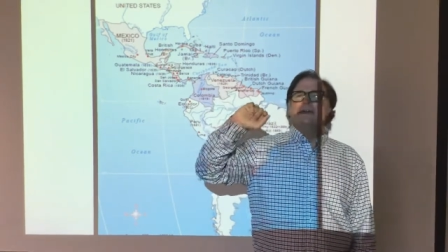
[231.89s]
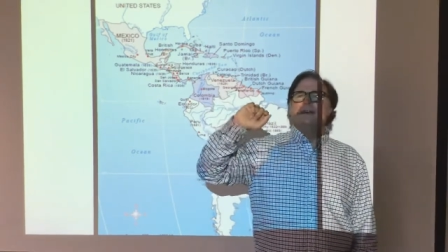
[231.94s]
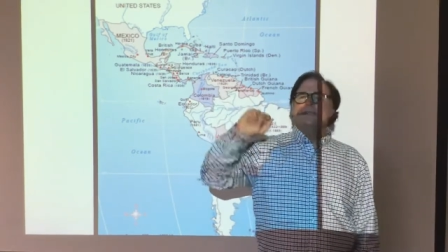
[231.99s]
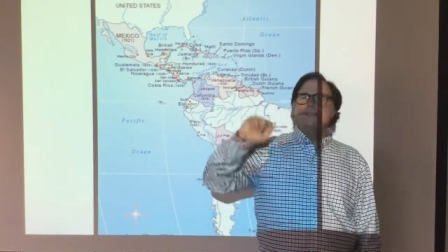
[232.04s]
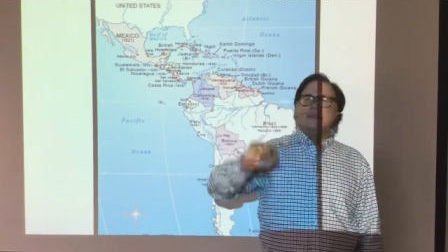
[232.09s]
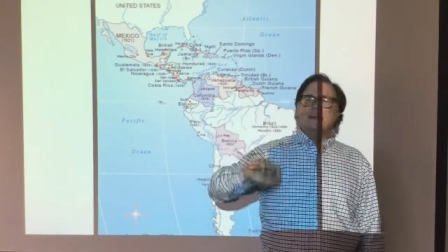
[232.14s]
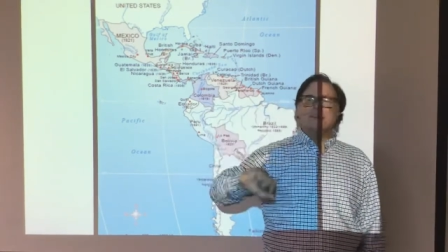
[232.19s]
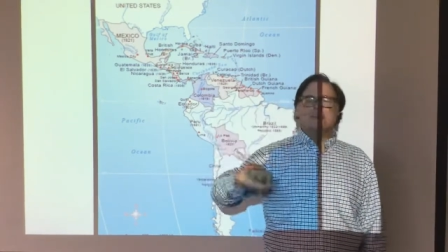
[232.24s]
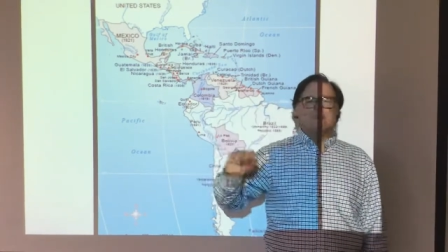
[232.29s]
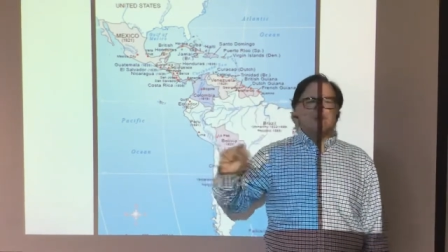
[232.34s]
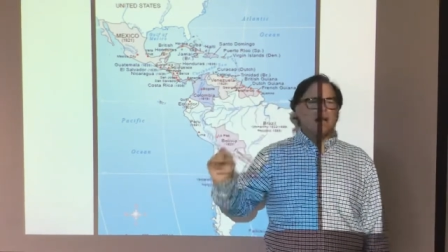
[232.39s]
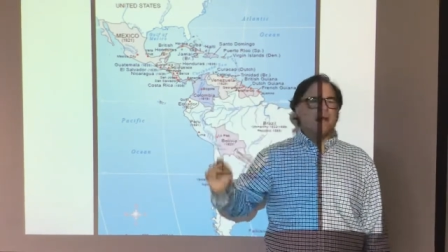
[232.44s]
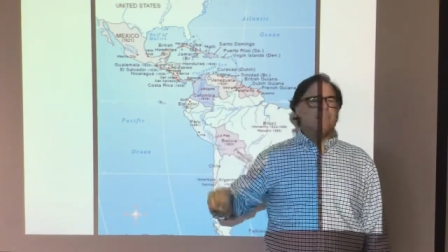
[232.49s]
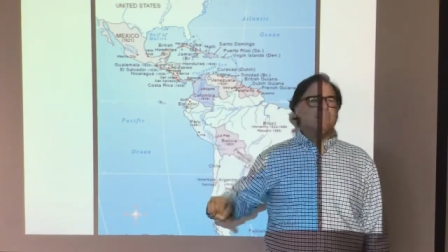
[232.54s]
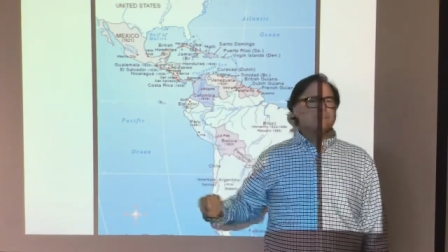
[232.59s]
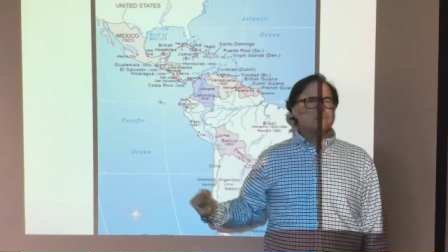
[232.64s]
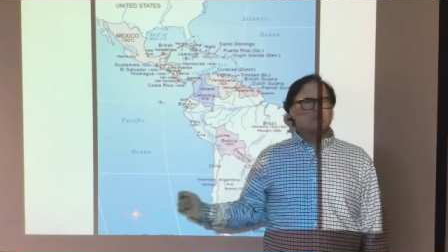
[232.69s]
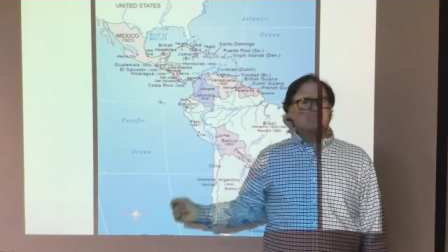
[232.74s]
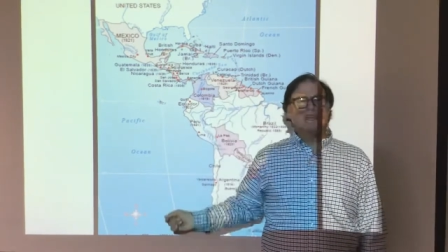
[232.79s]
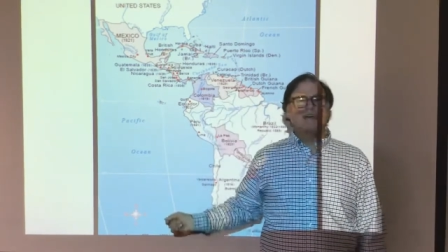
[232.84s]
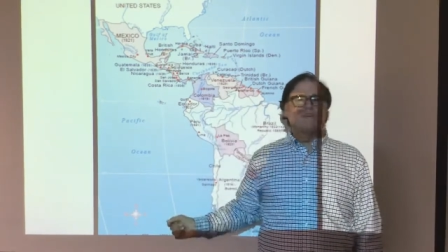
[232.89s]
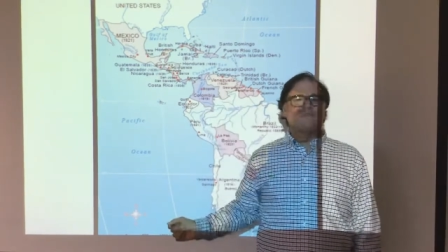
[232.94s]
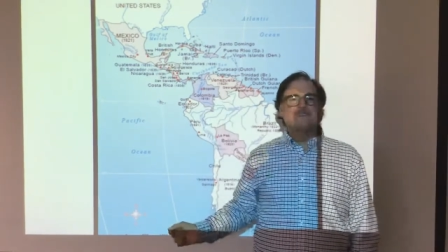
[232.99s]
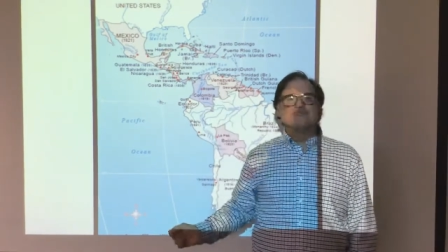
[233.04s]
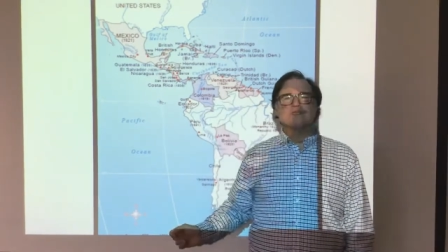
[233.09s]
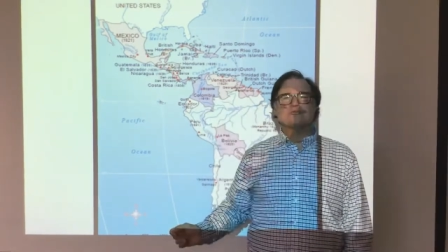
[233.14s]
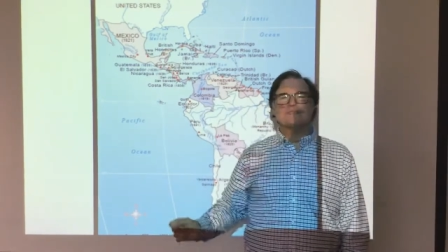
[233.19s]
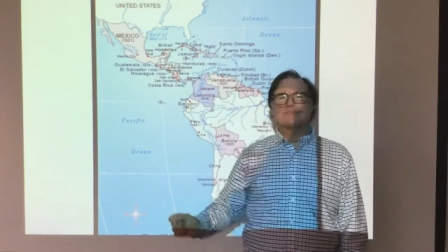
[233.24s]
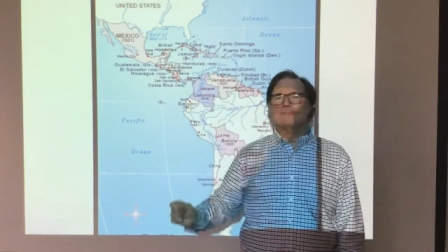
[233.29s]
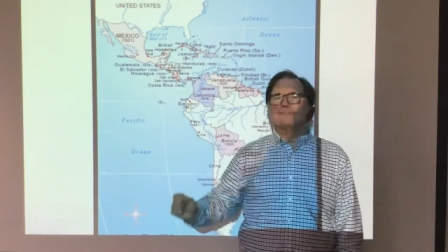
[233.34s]
that Thomas
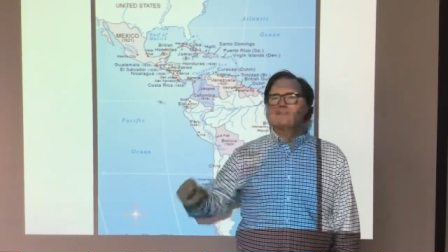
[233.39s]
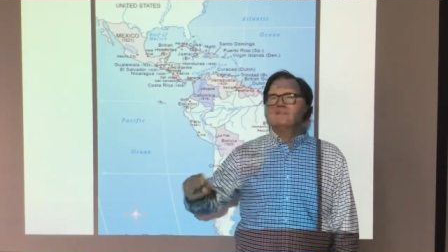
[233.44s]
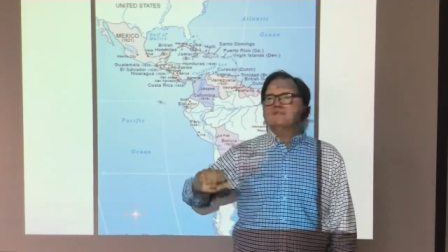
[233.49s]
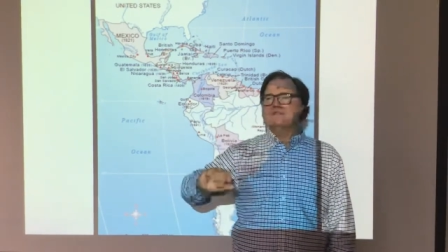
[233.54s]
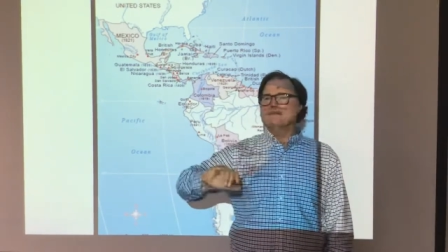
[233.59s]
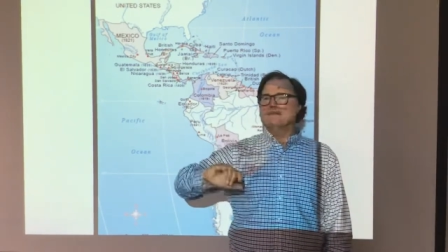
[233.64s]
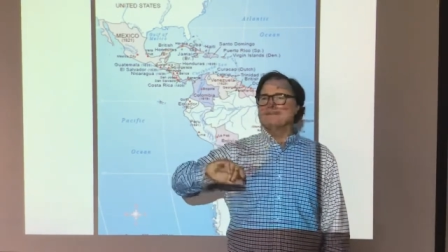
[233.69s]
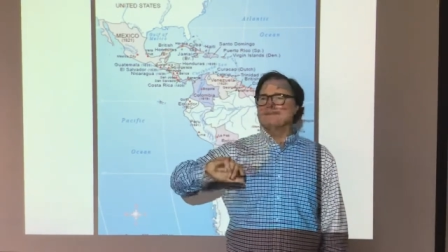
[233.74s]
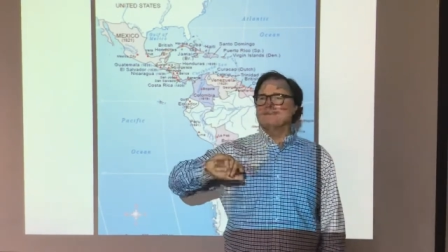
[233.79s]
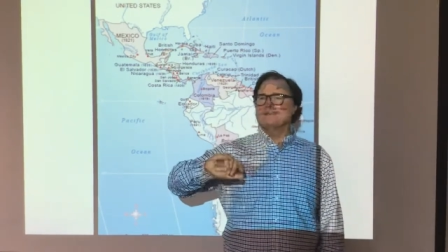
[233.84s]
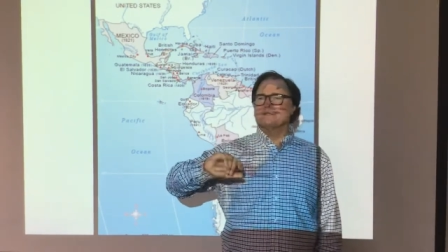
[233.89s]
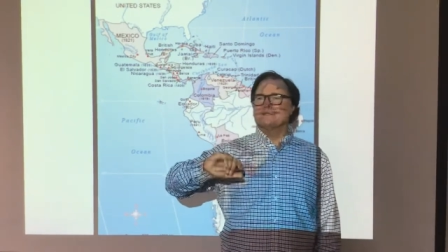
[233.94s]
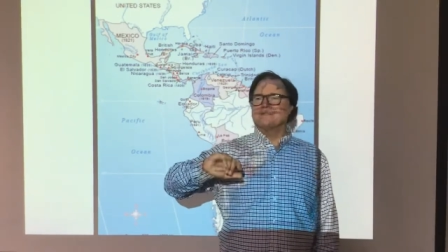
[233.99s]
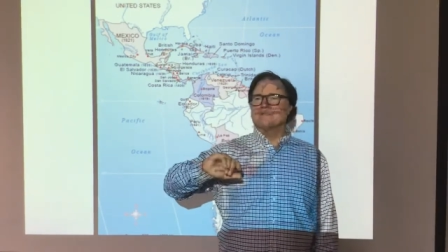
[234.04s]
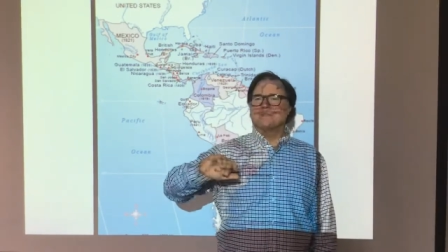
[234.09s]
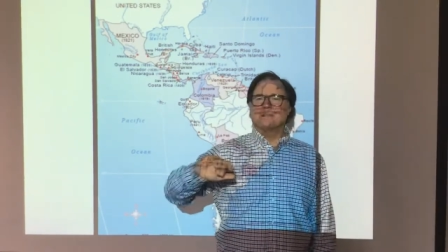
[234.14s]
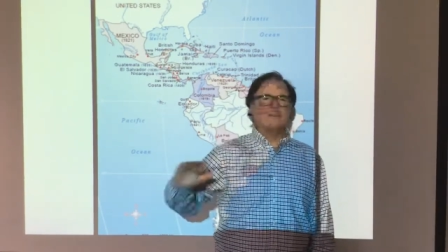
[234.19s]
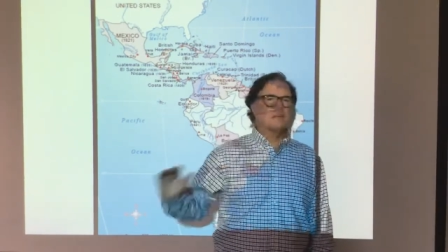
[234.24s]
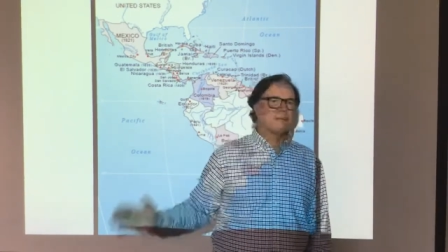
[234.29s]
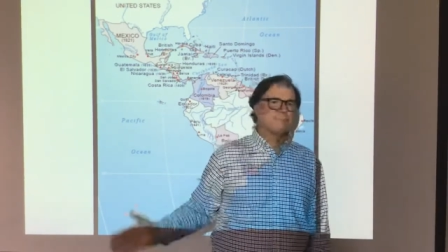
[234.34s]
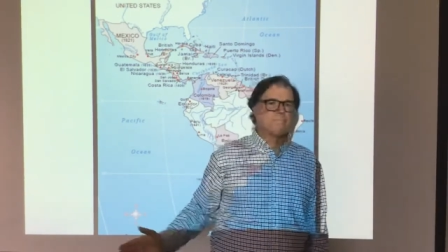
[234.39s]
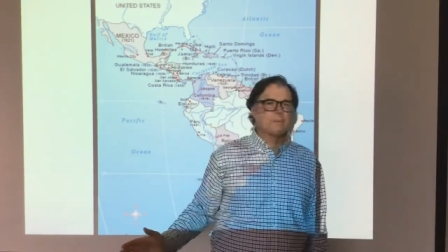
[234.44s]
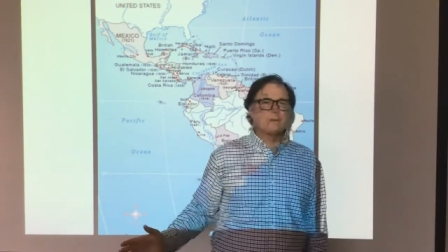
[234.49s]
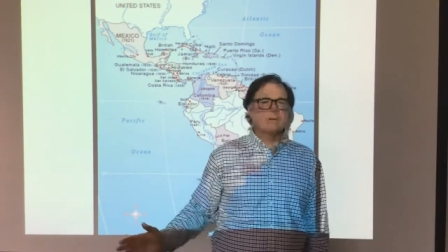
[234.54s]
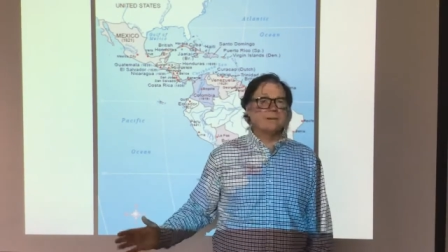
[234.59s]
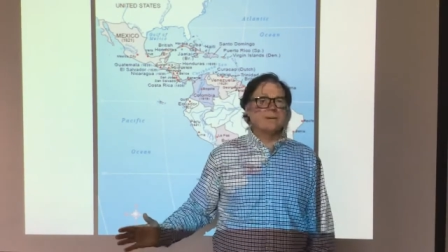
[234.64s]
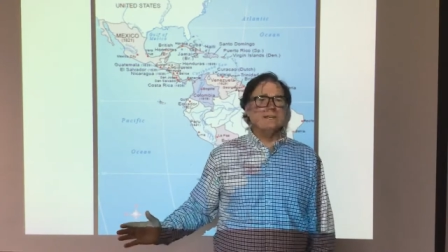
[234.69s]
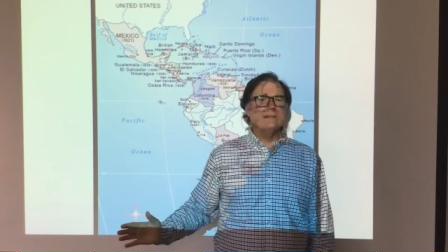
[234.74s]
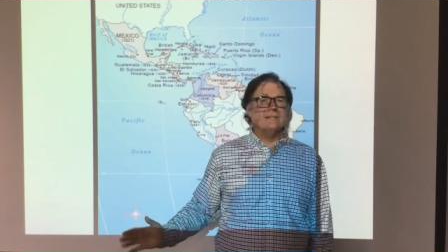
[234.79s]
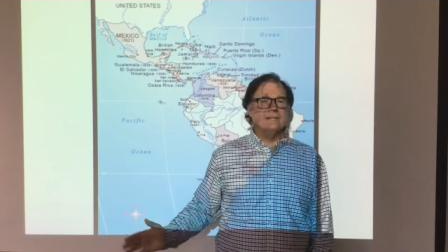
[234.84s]
Jefferson was a
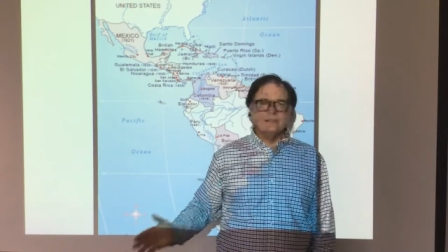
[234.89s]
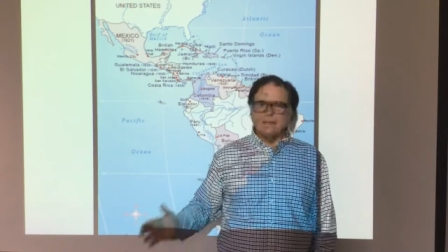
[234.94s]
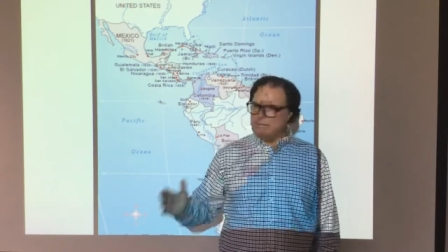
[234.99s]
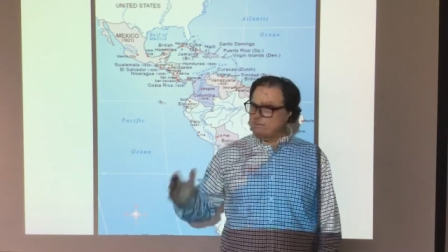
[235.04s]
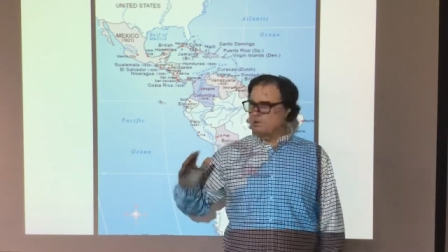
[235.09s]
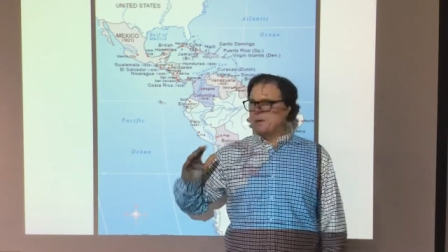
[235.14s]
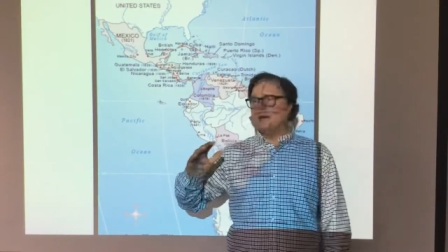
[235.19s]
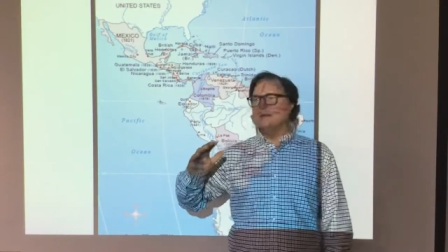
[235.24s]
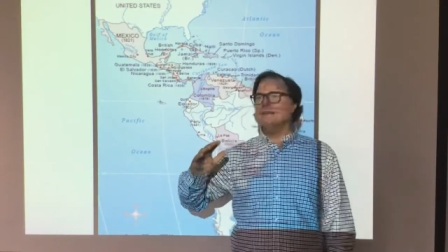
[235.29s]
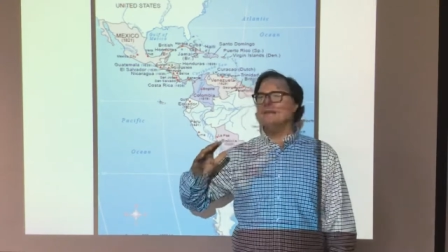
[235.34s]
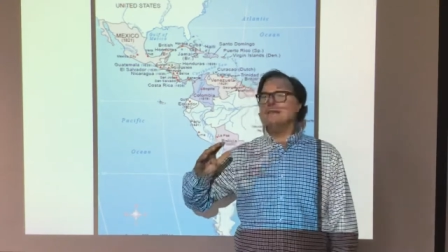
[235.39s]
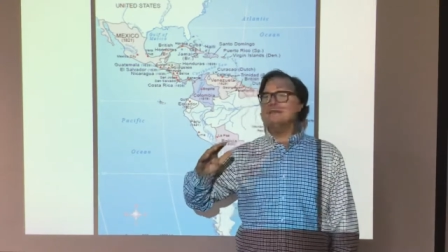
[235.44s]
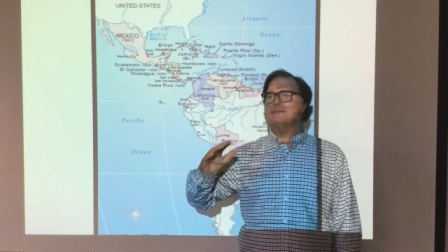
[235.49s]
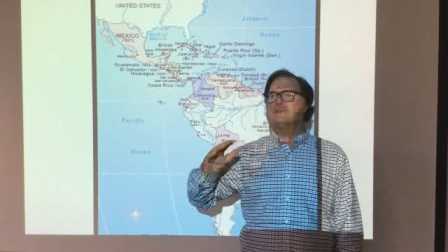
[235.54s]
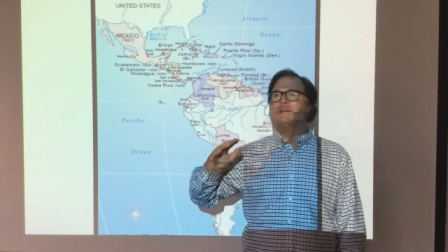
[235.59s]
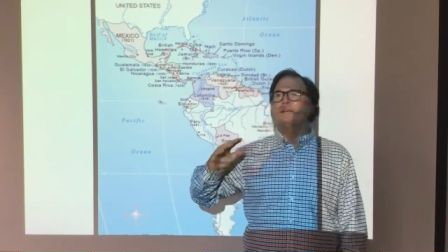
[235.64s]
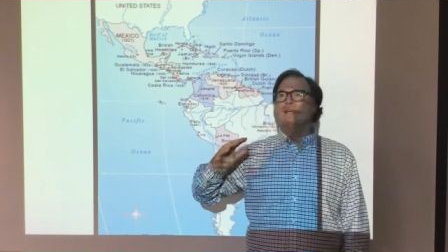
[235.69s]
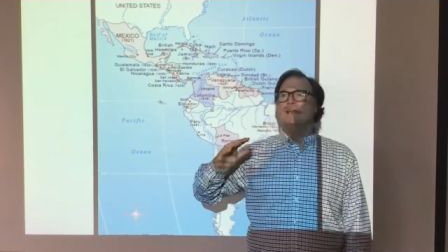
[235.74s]
hypocrite. He was.